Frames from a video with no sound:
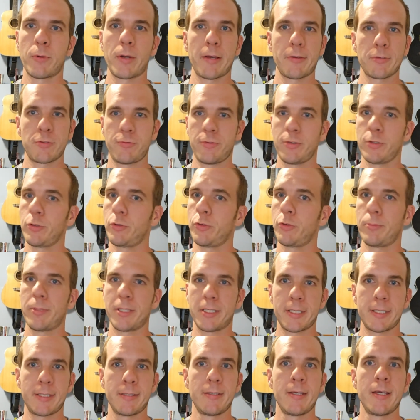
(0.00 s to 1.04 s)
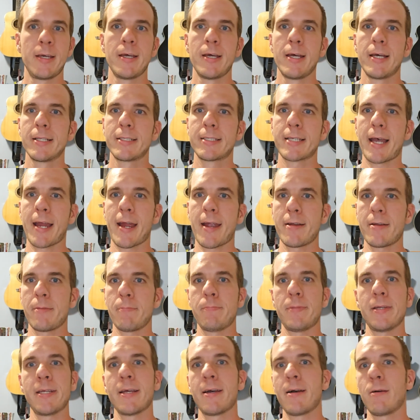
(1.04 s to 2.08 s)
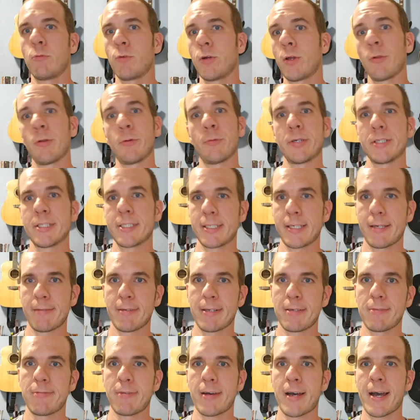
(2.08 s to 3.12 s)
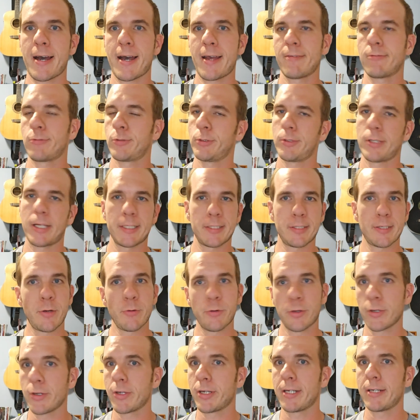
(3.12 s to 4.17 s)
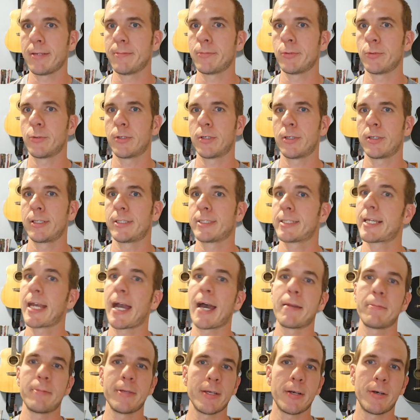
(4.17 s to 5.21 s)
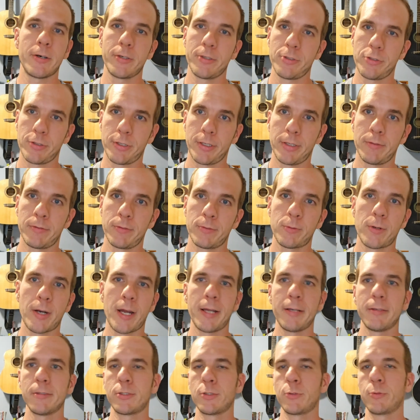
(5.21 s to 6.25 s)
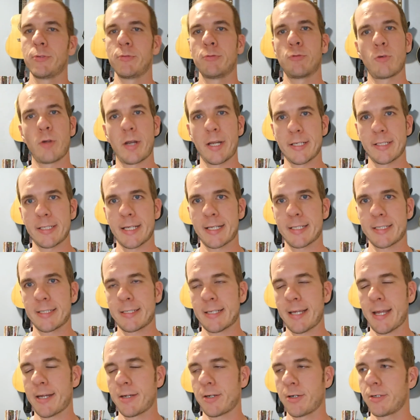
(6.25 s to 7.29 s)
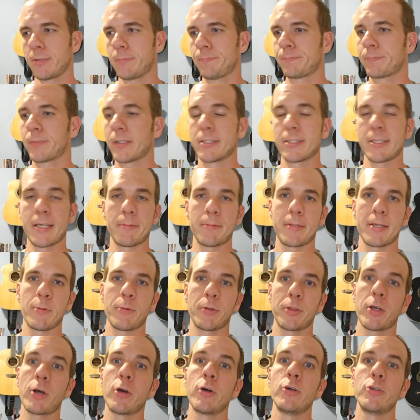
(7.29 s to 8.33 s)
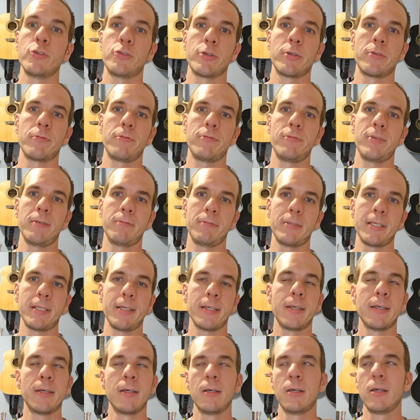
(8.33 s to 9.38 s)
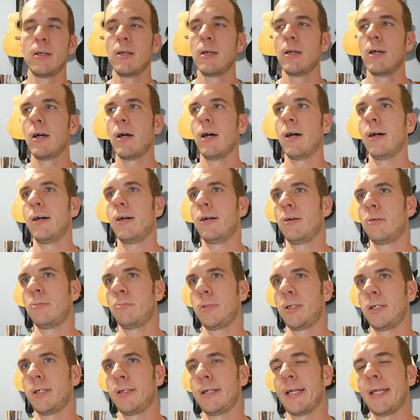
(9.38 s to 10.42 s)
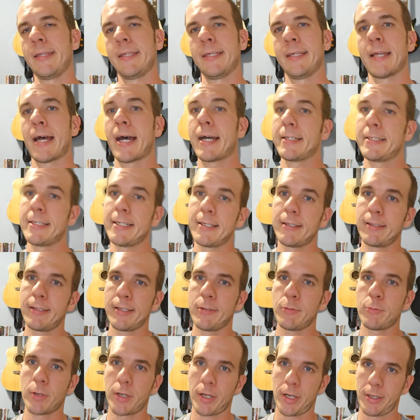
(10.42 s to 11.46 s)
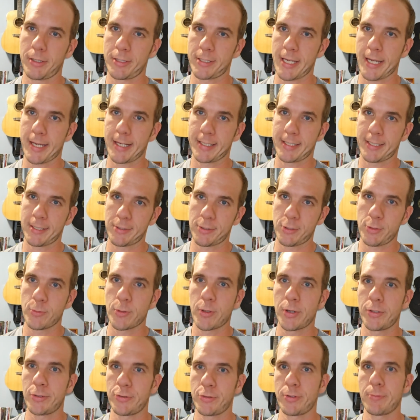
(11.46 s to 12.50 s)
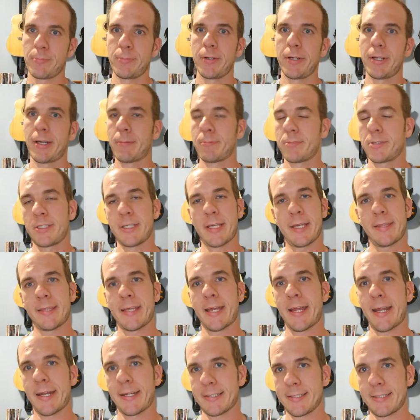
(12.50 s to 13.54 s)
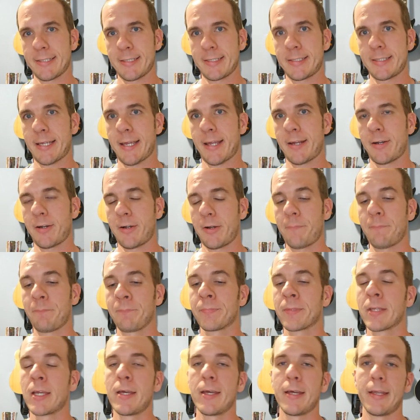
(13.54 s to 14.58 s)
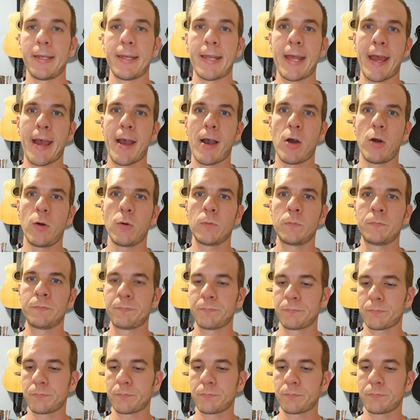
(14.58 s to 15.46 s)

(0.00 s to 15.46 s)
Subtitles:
was feeling a little bit tired and beat up, we only went 75. Well, that's no good anymore. It's got to be 100, right? So we've raised that standard. Same thing with the 150. And then ideally we're going to take it to 200, but I'm setting that as the standard. Now,